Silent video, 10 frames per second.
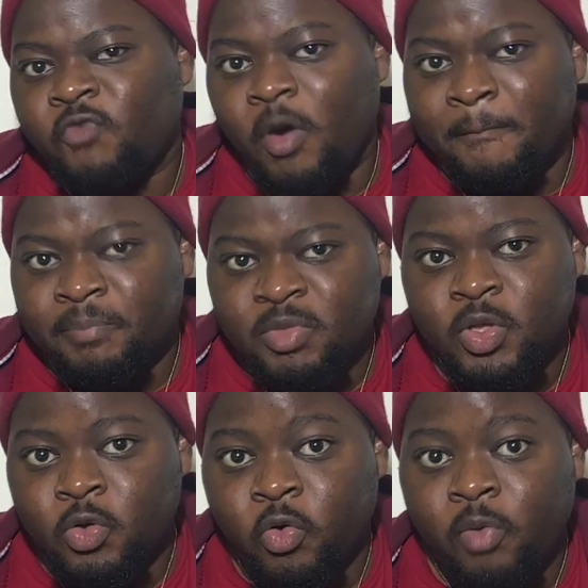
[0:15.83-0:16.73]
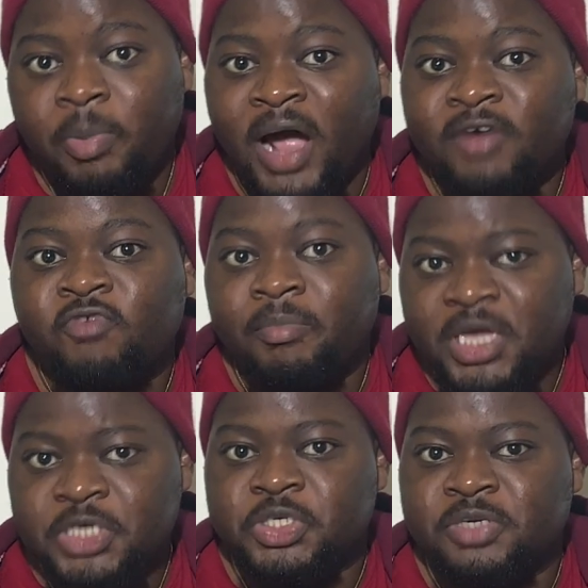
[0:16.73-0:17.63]
from Europe and
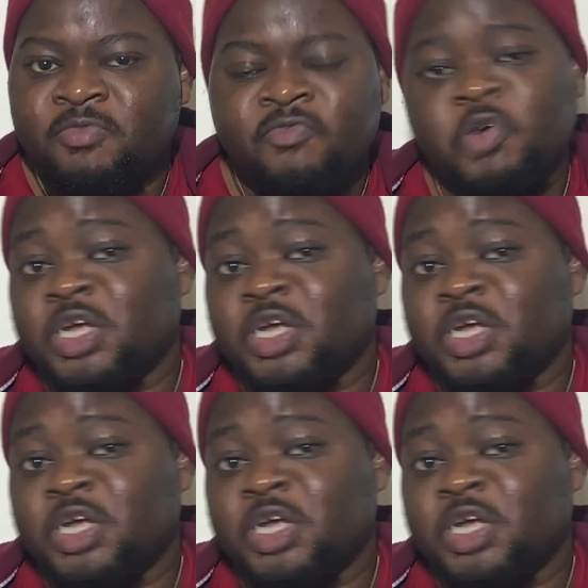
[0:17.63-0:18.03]
from Asia.